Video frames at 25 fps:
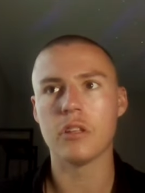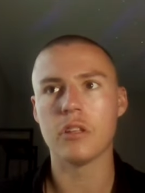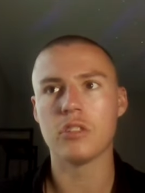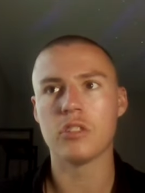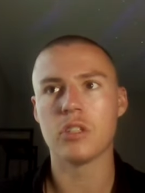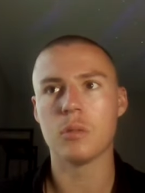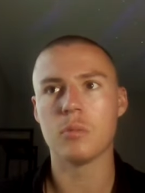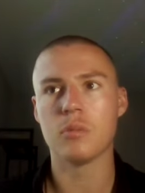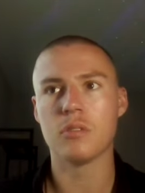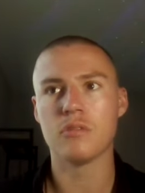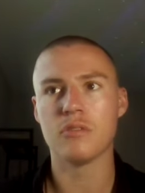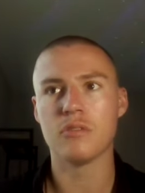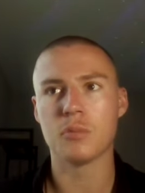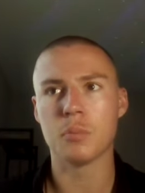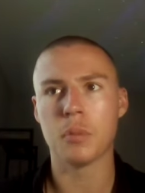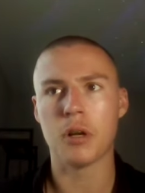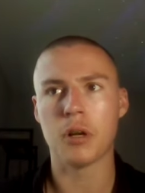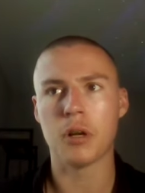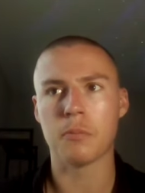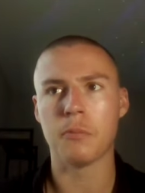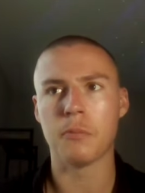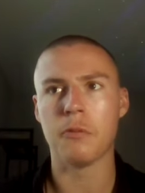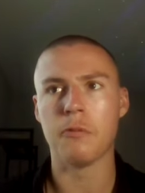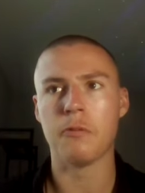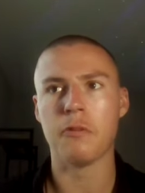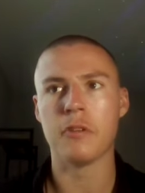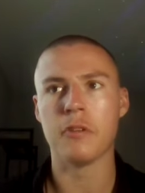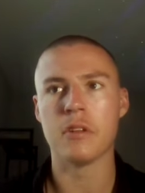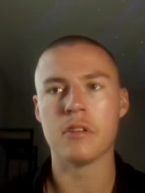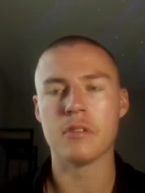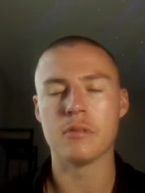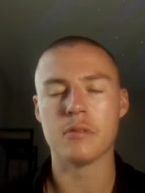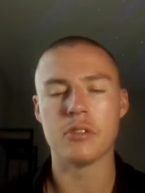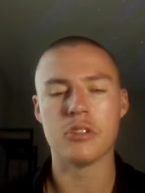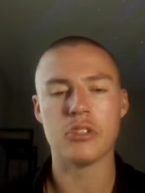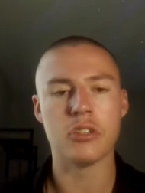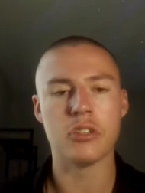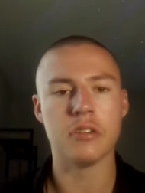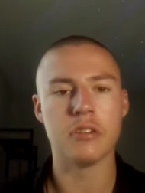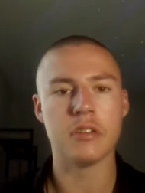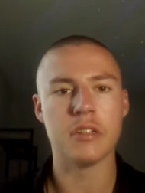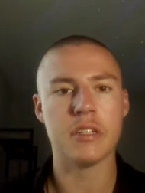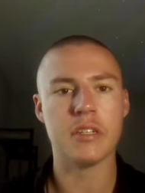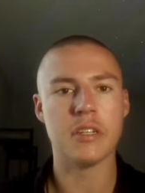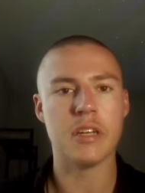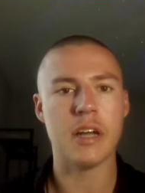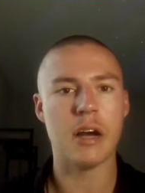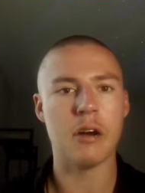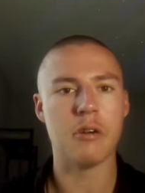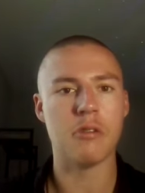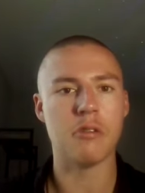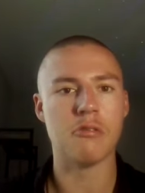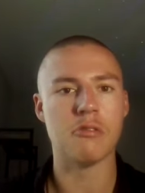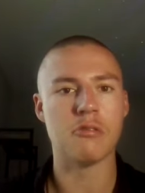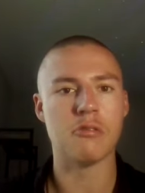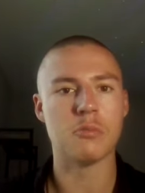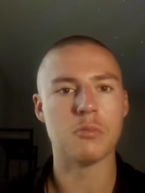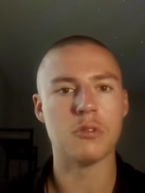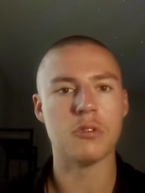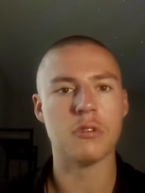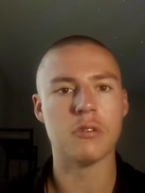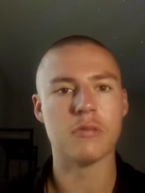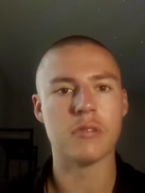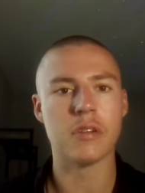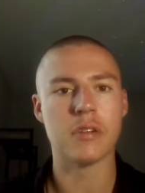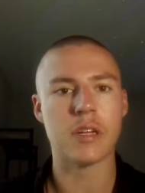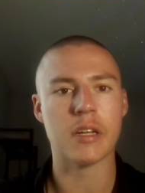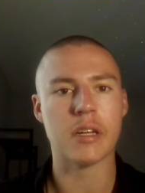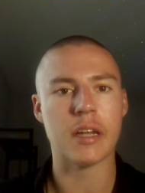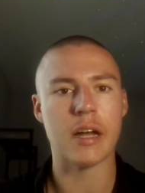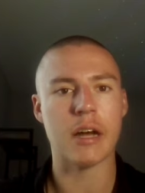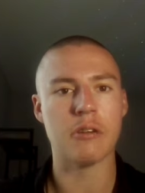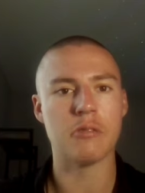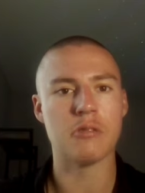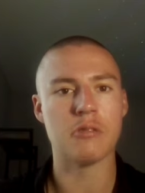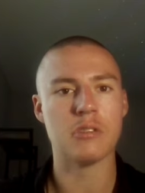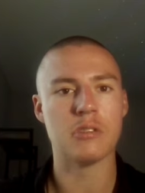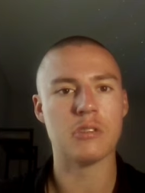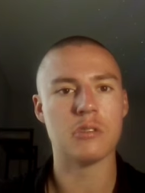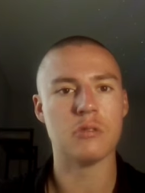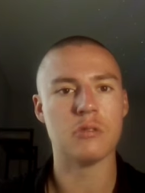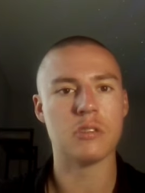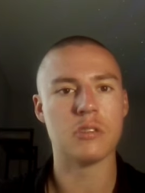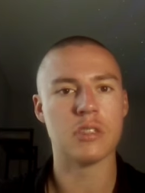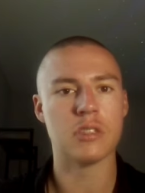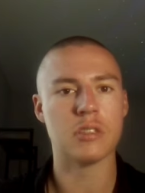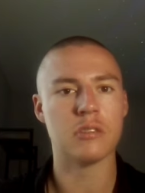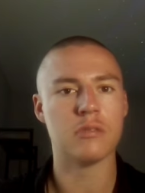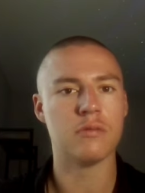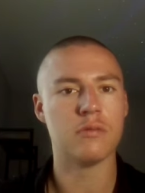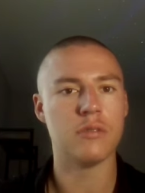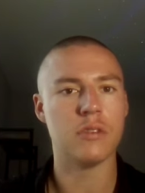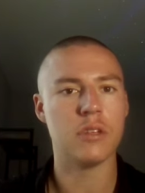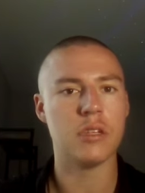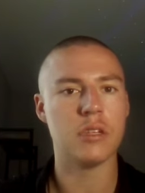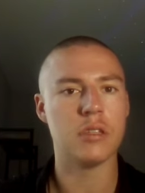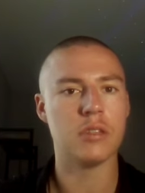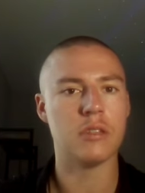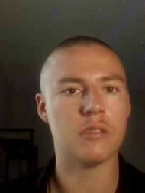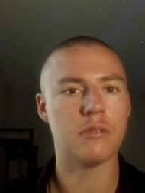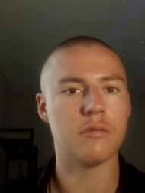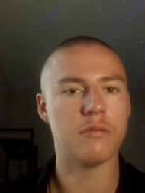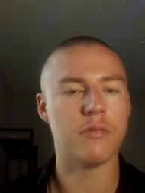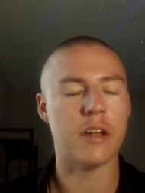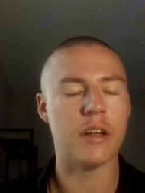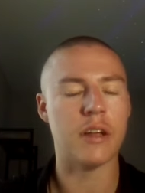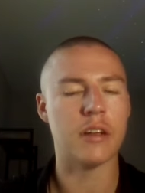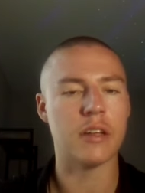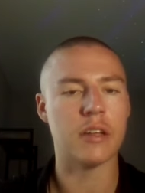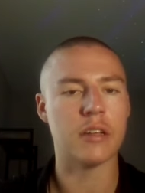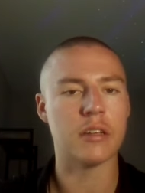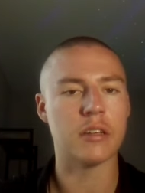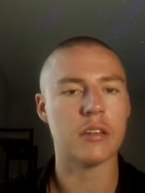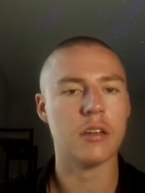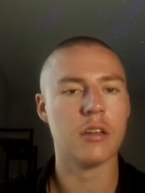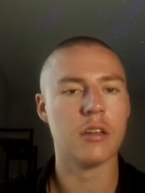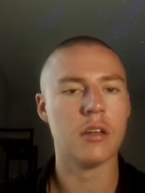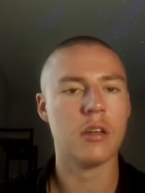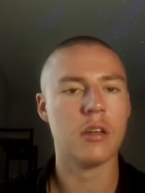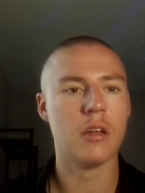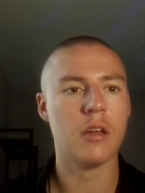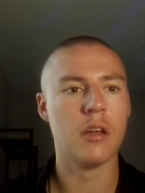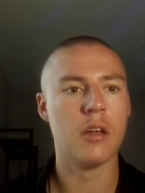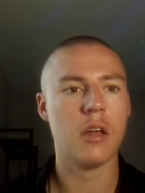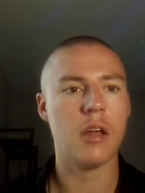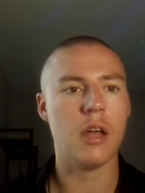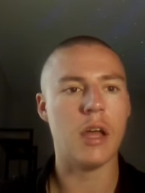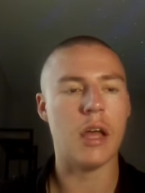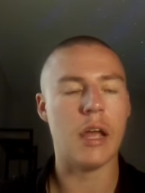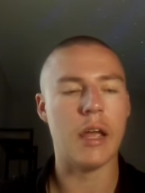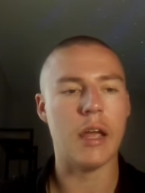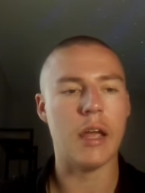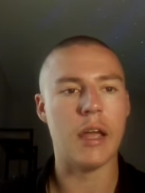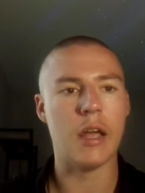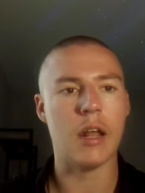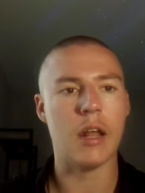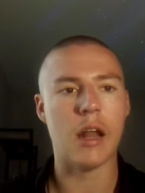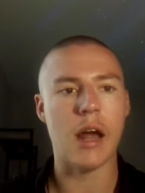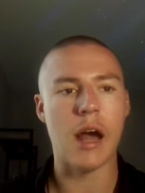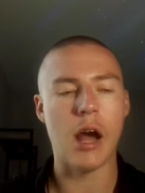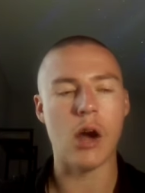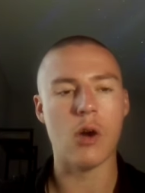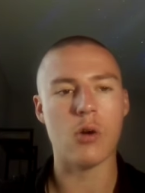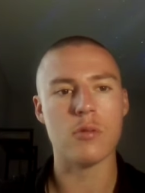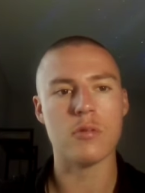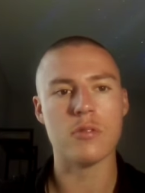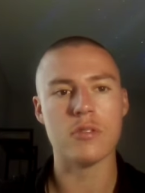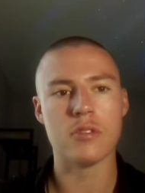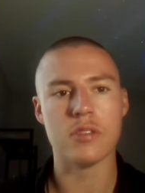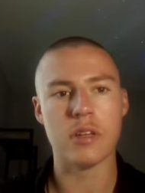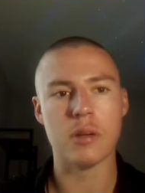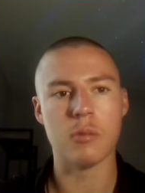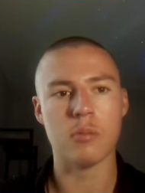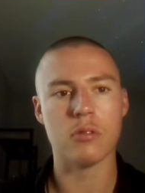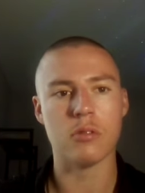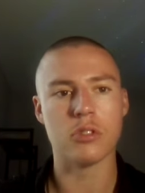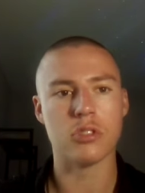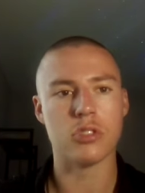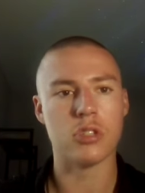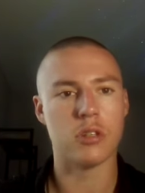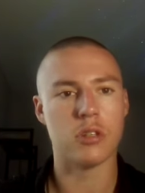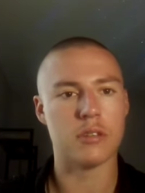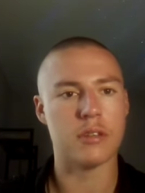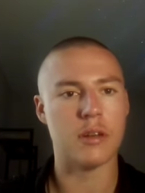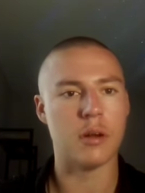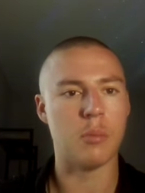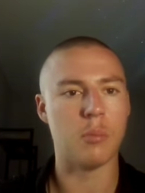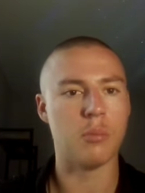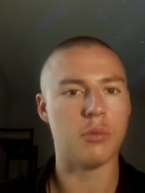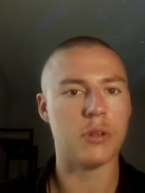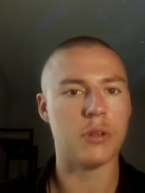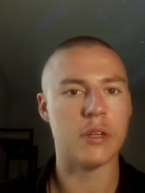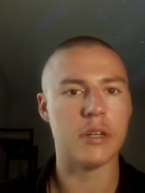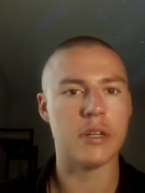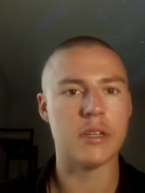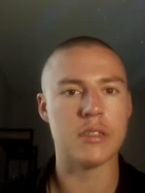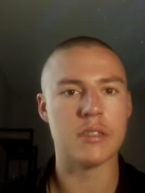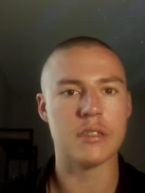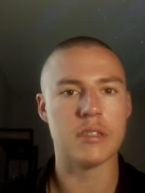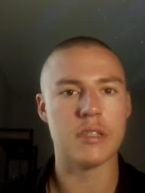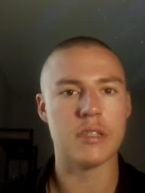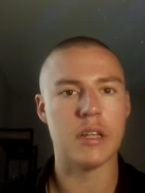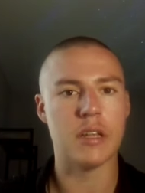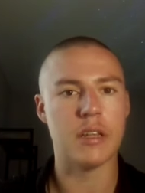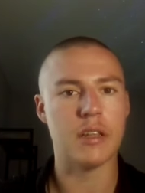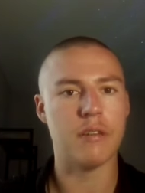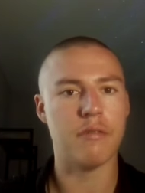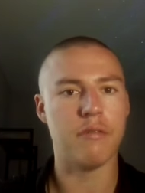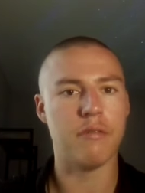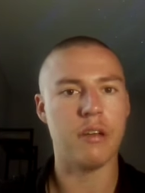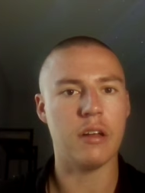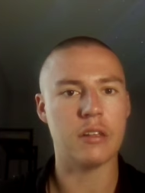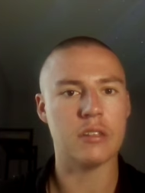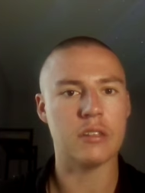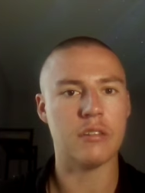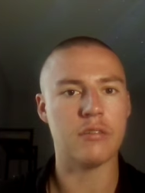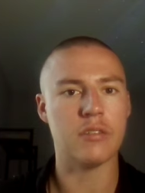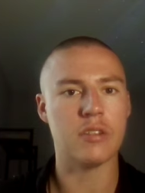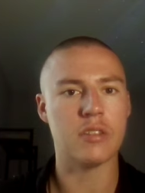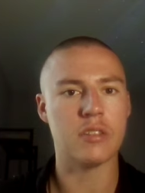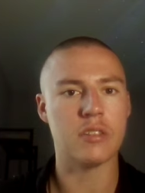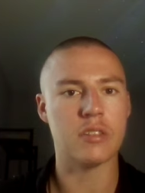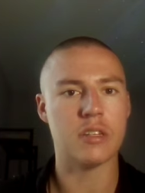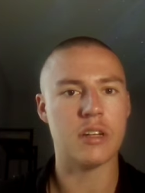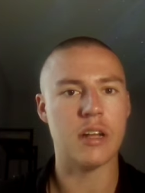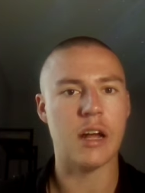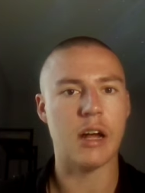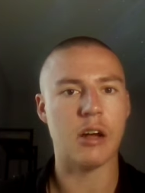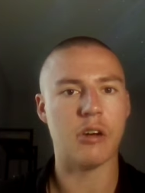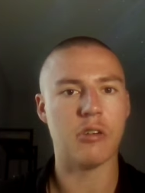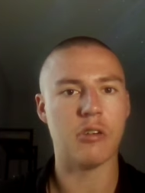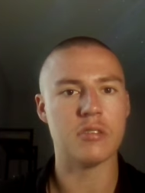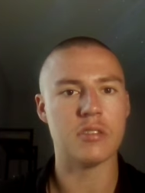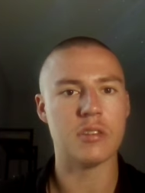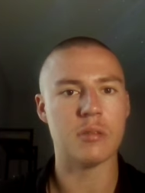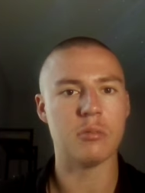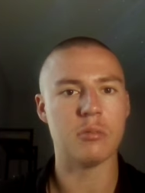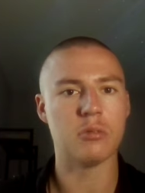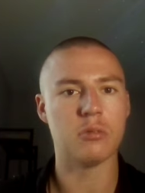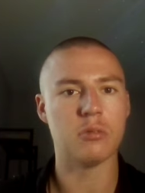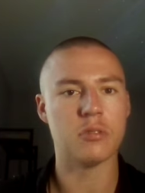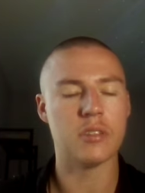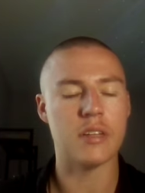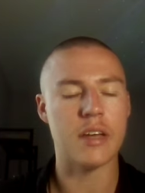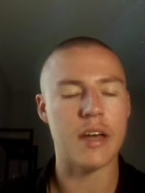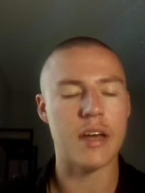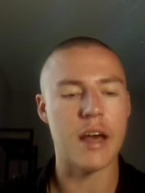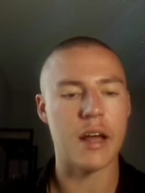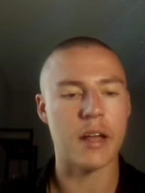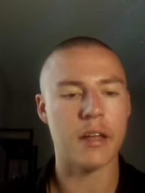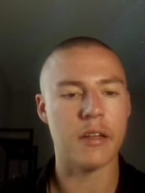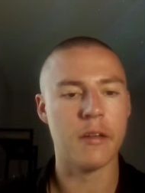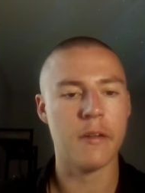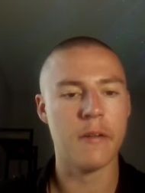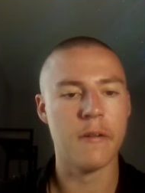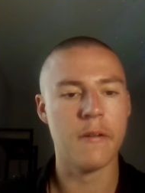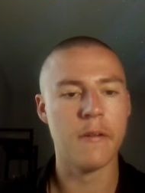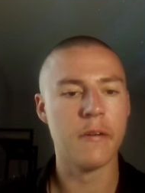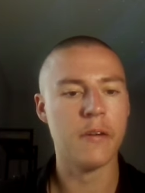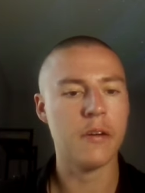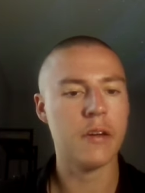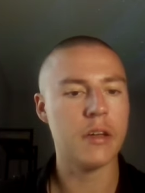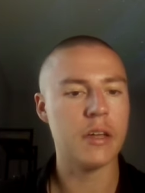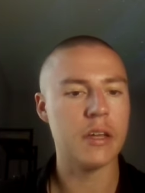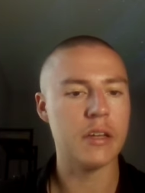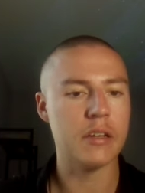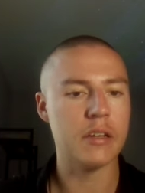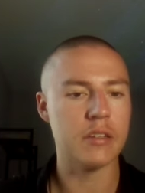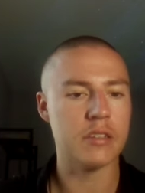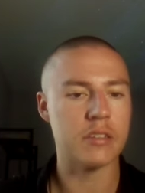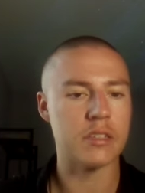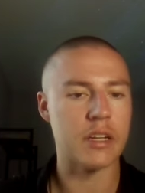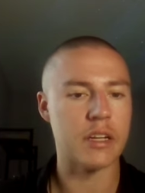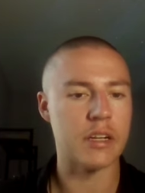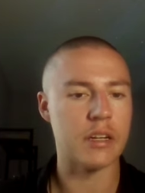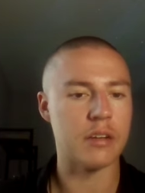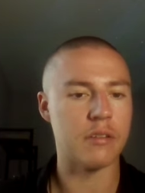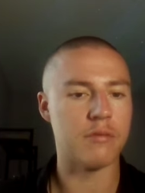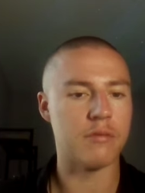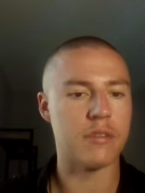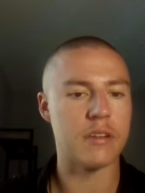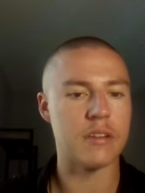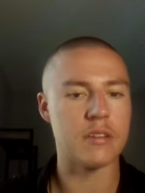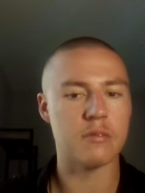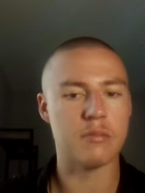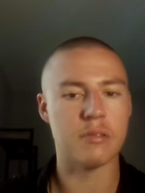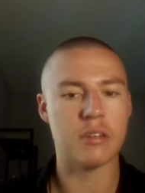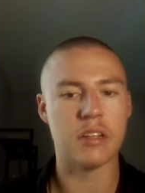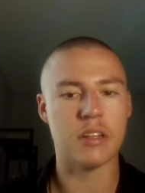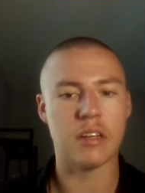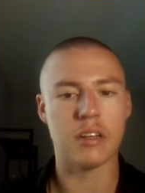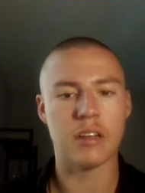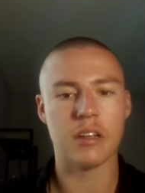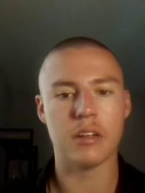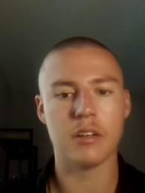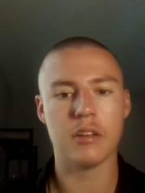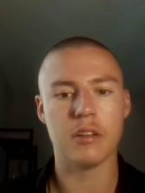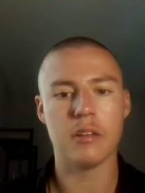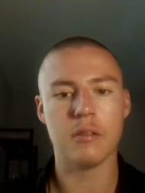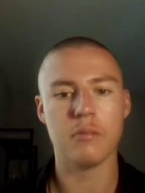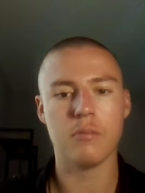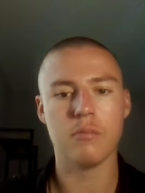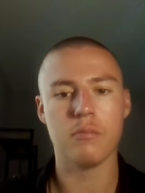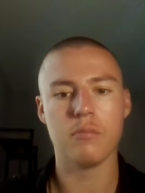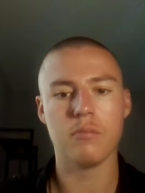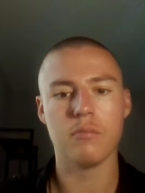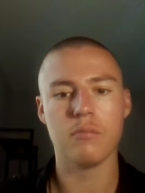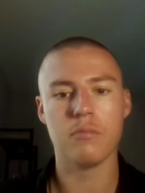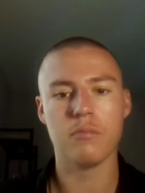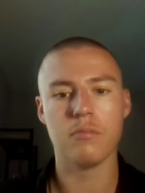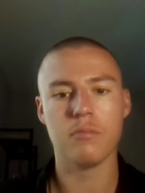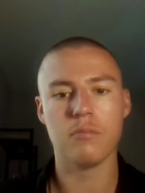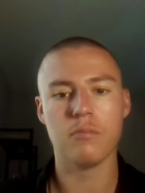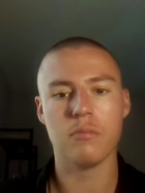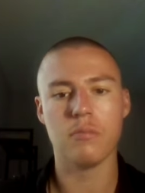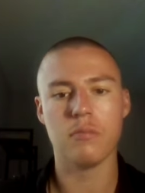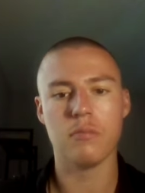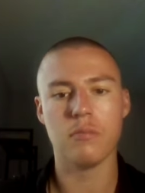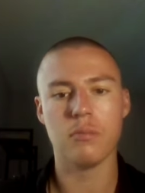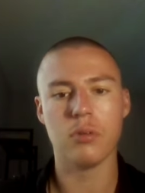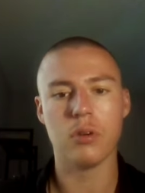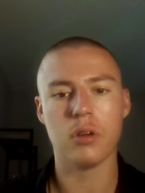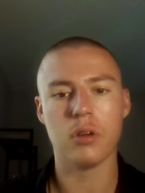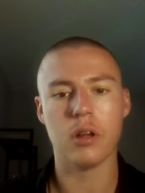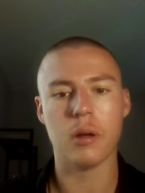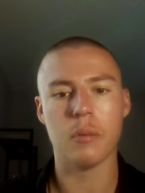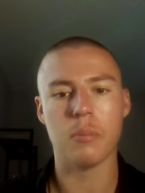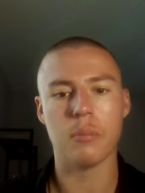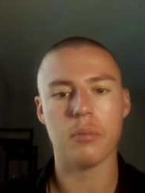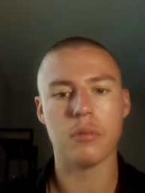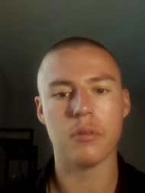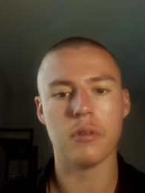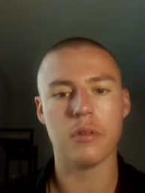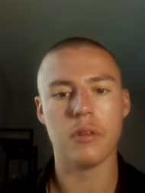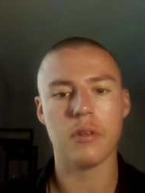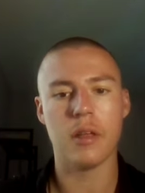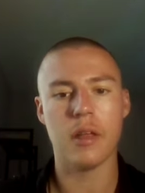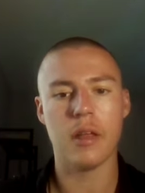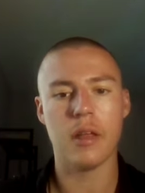in terms of his puck movement, his agility, how he was moving, how he's using his feet defending, and how he's able to shut down plays, and the effectiveness and how he's able to attack, he looks like a defenseman that could put up